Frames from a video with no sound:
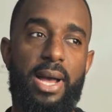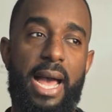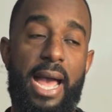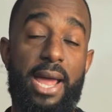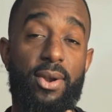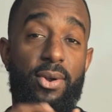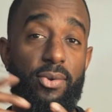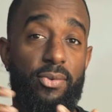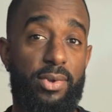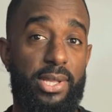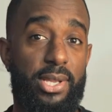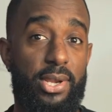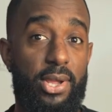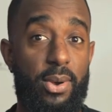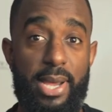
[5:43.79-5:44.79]
I don't
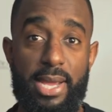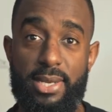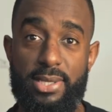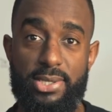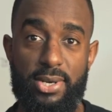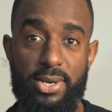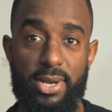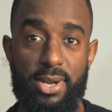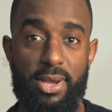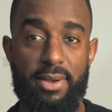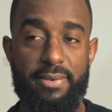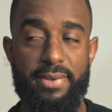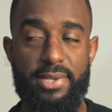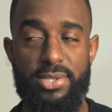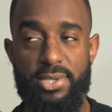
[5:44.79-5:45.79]
really know how to turn it
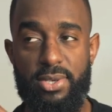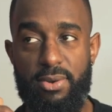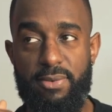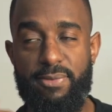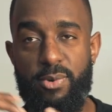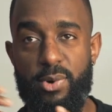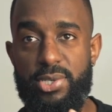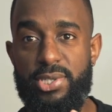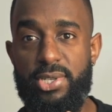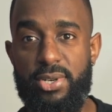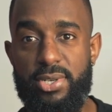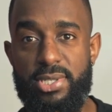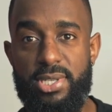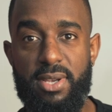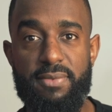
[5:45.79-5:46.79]
off. And so forcing
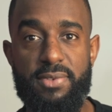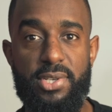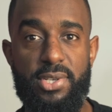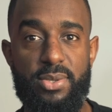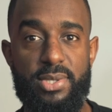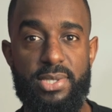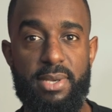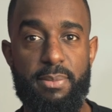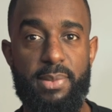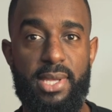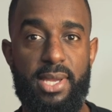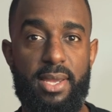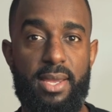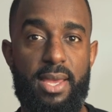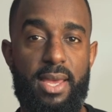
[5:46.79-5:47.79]
yourself to do
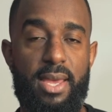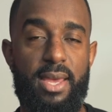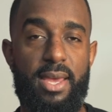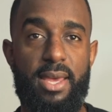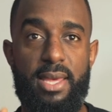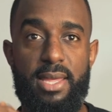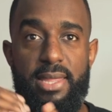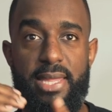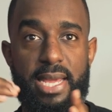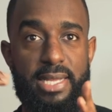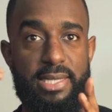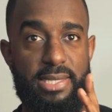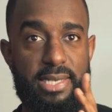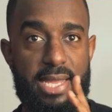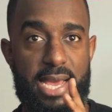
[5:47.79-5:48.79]
something that
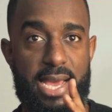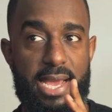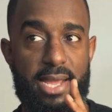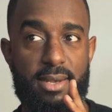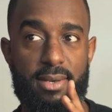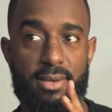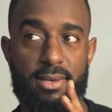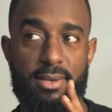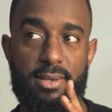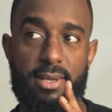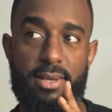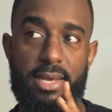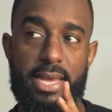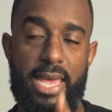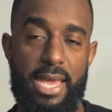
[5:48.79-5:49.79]
is not
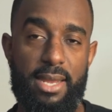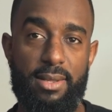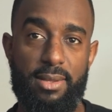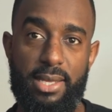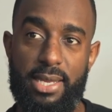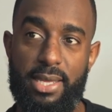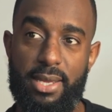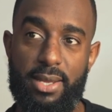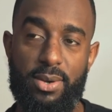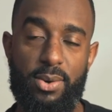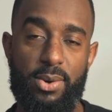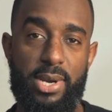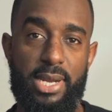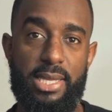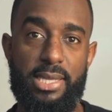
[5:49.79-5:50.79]
uh, analytic
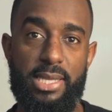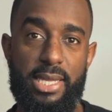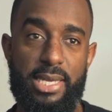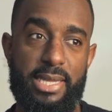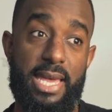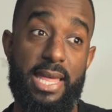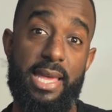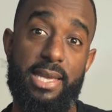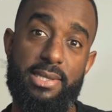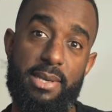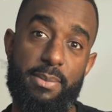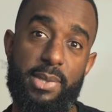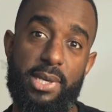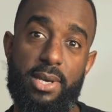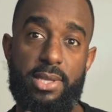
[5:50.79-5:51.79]
or anything like that, like
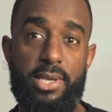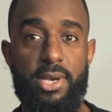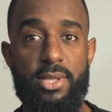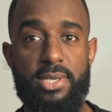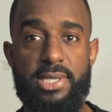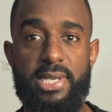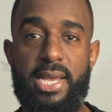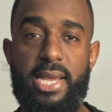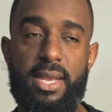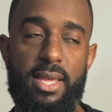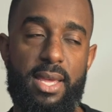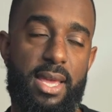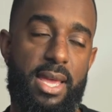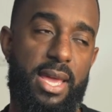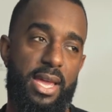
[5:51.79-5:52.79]
something on the other side,
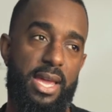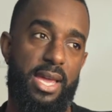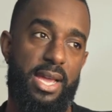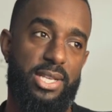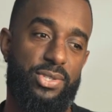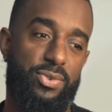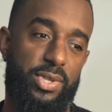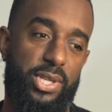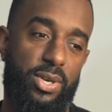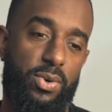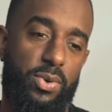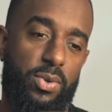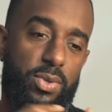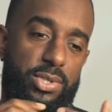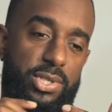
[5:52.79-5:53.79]
is really
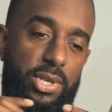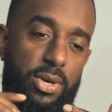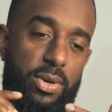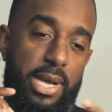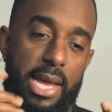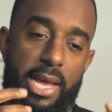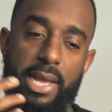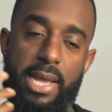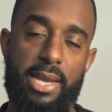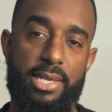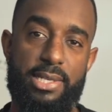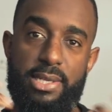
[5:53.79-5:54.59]
cool. So I got a